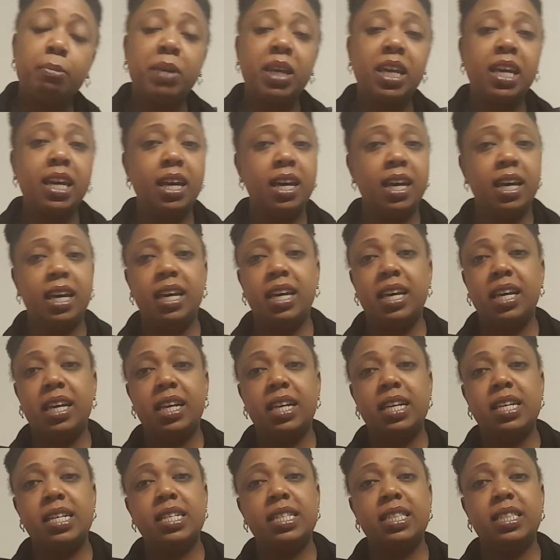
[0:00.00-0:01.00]

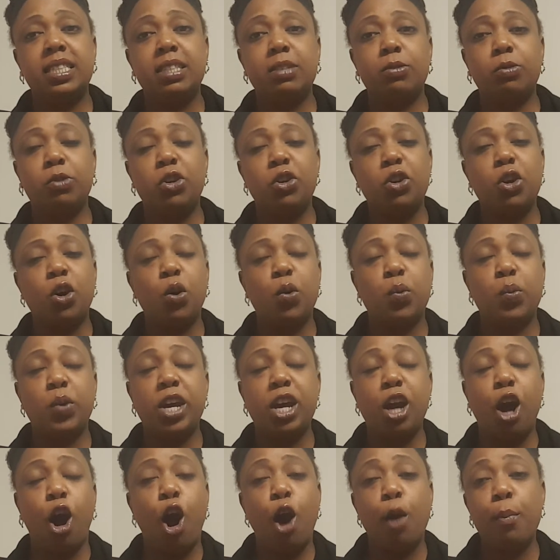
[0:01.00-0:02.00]
because,
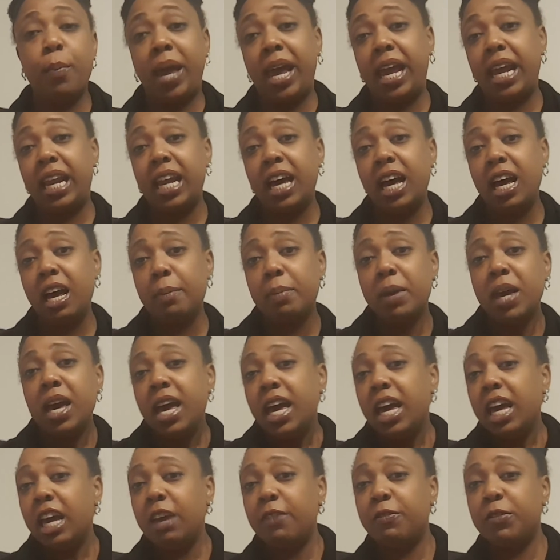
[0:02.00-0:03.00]
we all made up.
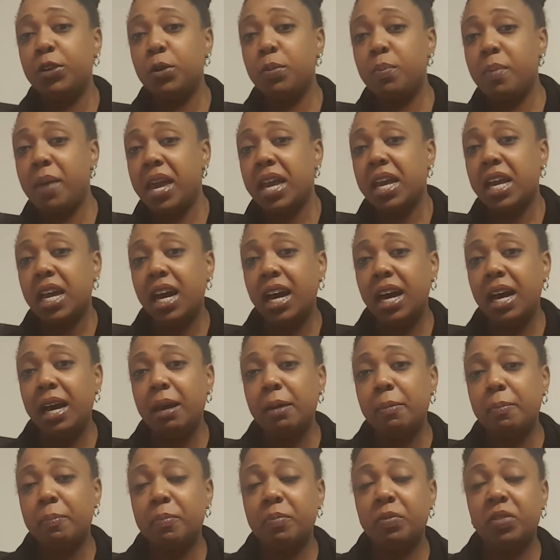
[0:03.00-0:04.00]
If you make
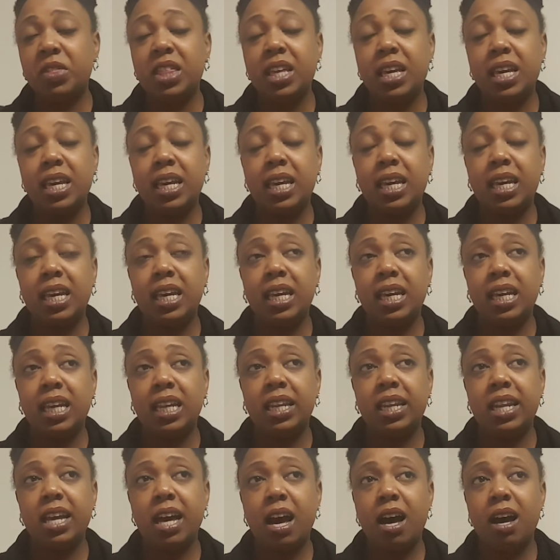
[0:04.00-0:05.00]
up,
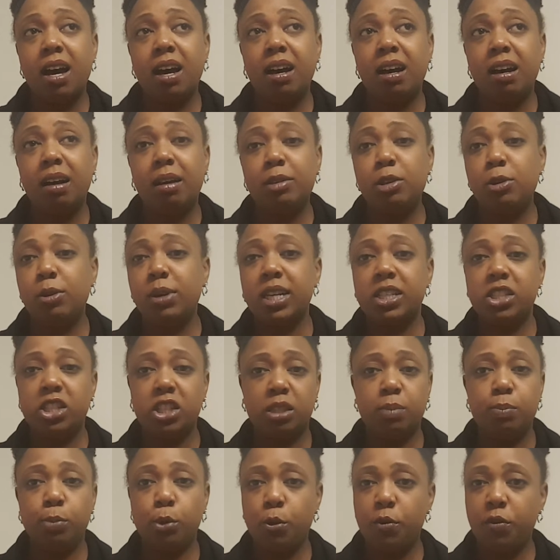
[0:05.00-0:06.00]
then you can
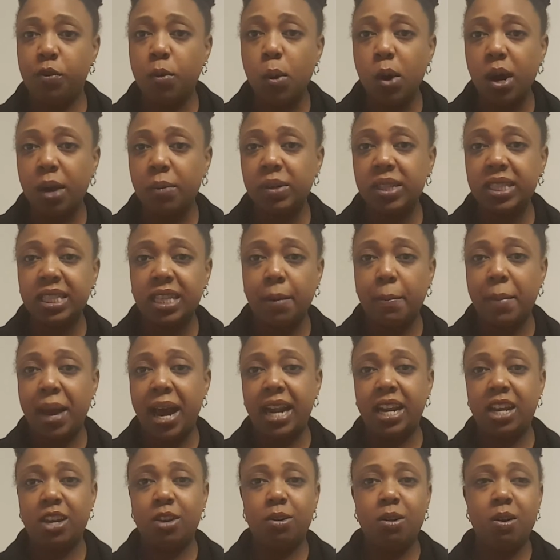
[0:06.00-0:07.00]
just move on with
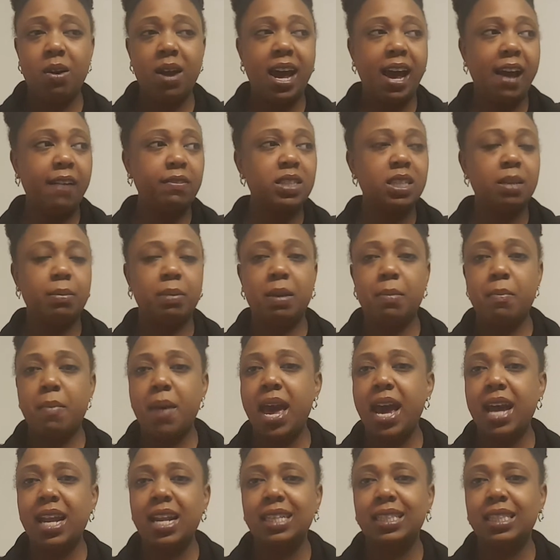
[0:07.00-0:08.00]
somebody. You don't have to be
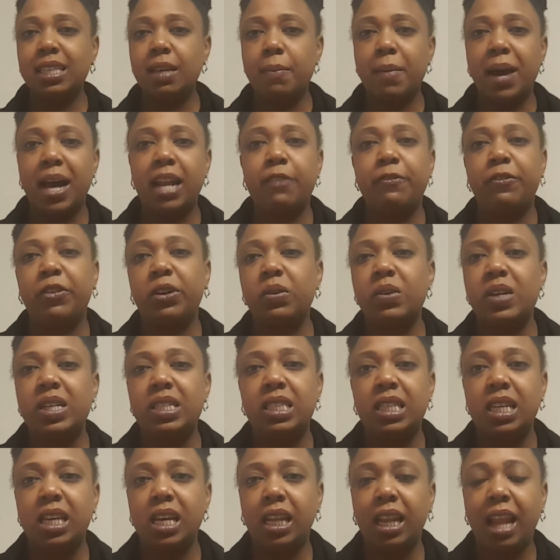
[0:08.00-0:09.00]
mad at somebody for the
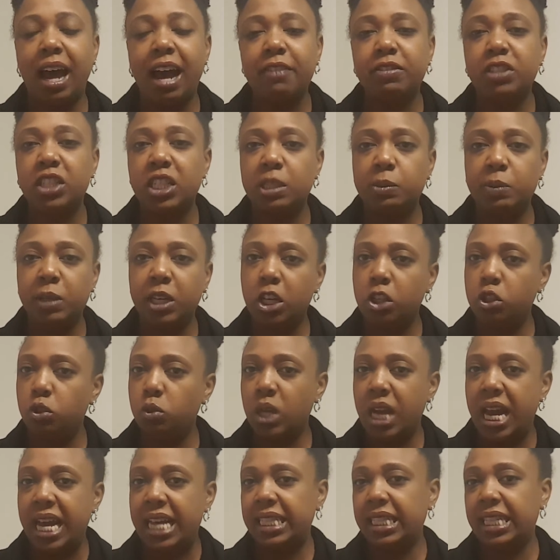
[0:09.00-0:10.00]
rest of your life just because you
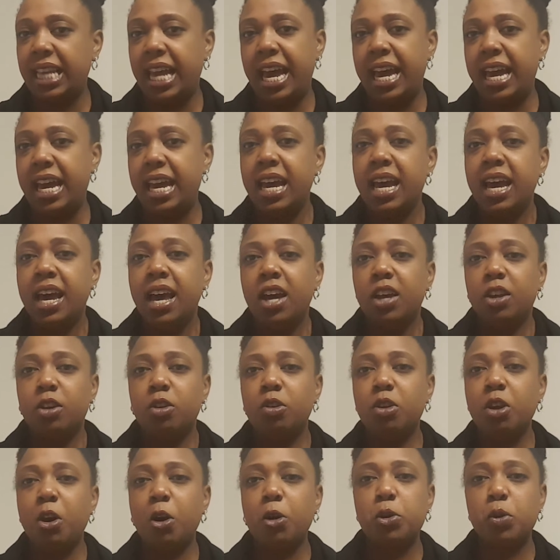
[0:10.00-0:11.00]
guys got,
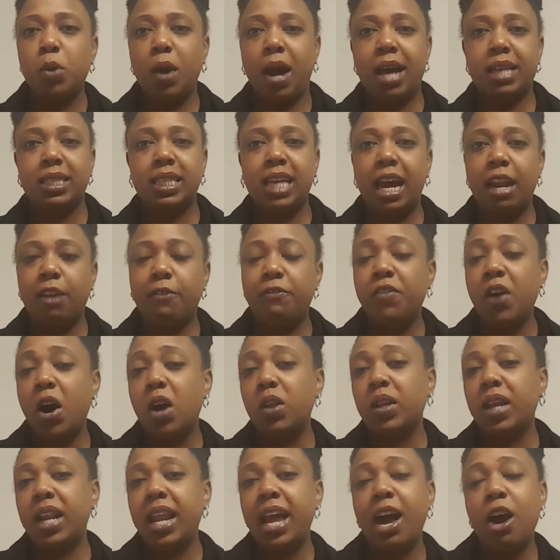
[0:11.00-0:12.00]
you guys had a
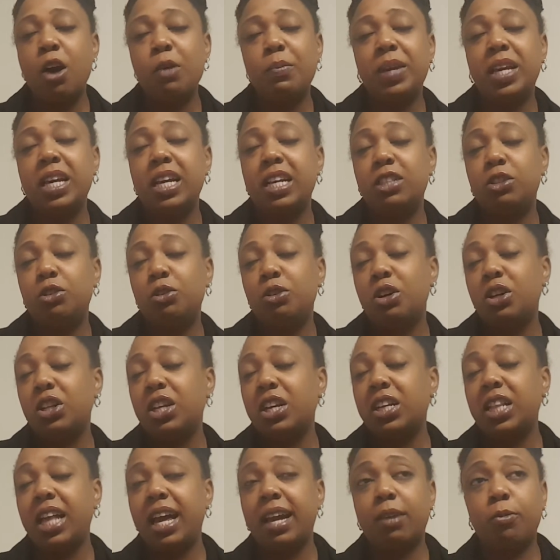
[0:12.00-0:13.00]
falling out because,
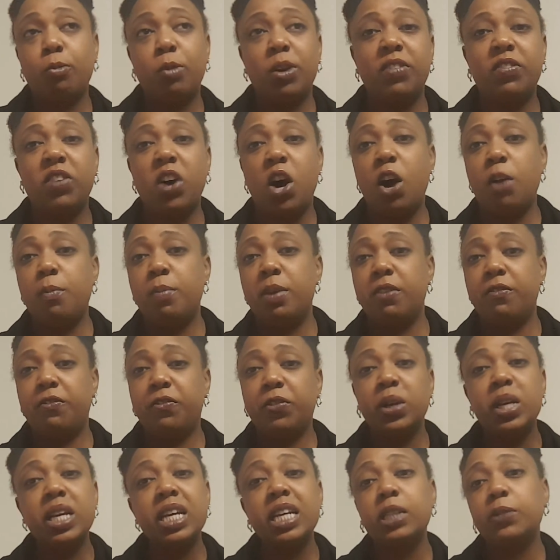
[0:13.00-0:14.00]
they're like, we've all been
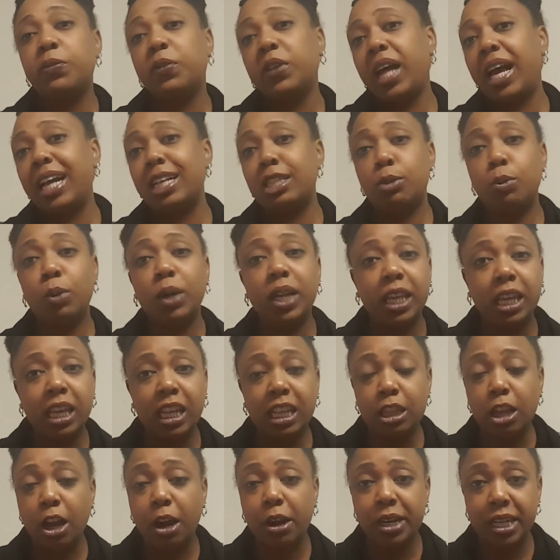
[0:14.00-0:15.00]
friends for like
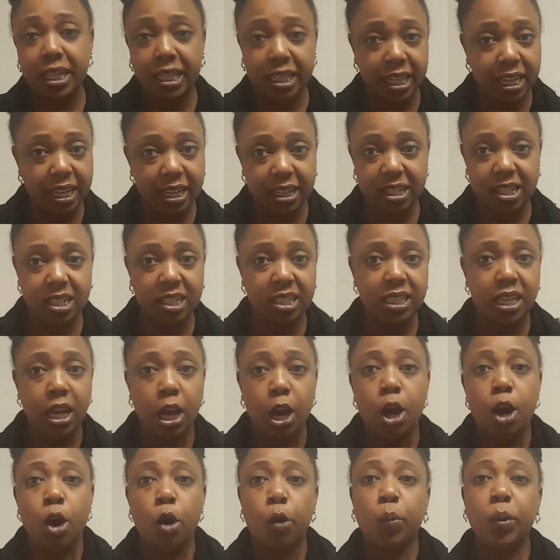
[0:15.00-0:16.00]
20, 30 years.
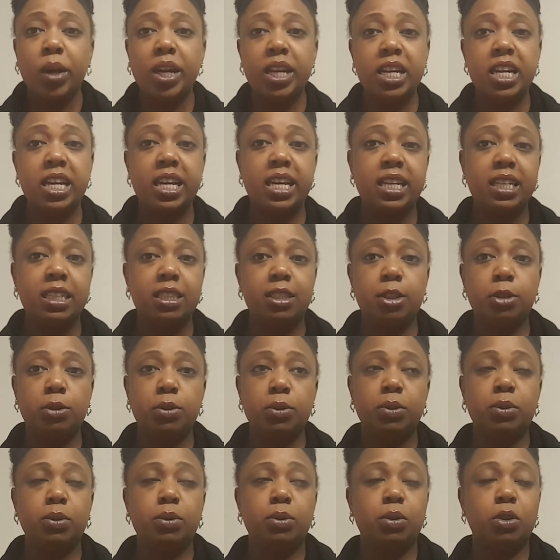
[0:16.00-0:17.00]
We need
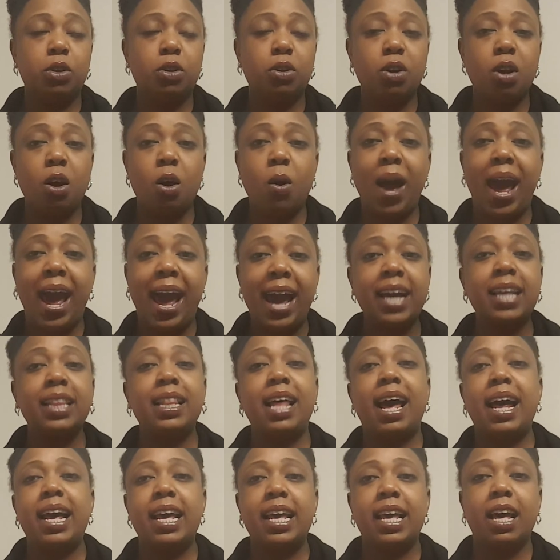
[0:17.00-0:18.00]
to, act
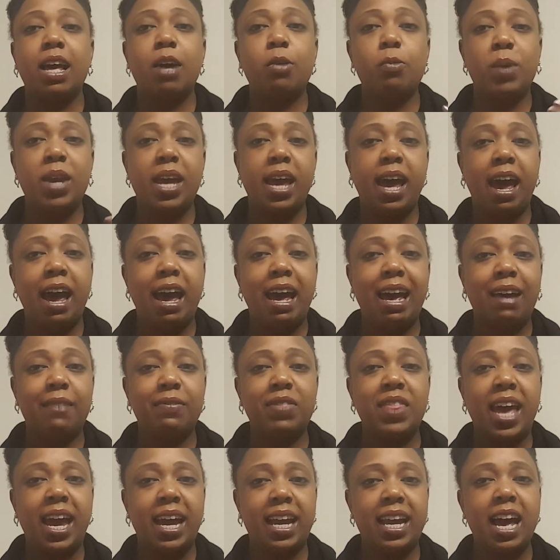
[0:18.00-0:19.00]
like we
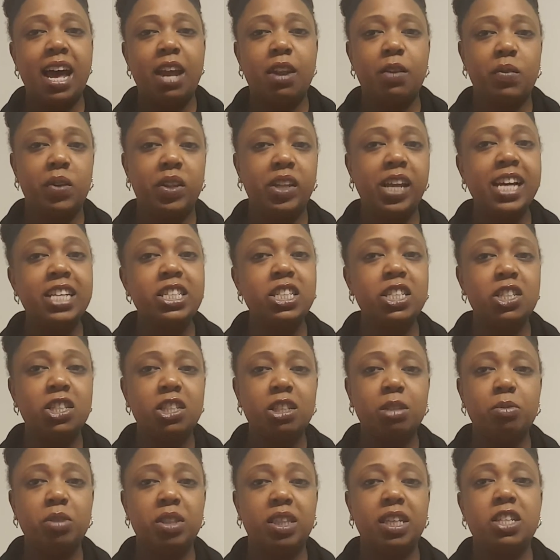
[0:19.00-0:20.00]
have that kind of
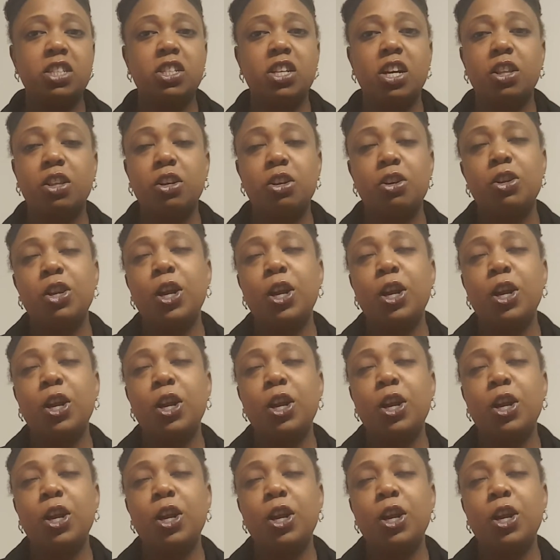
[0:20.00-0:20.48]
relationship with each other,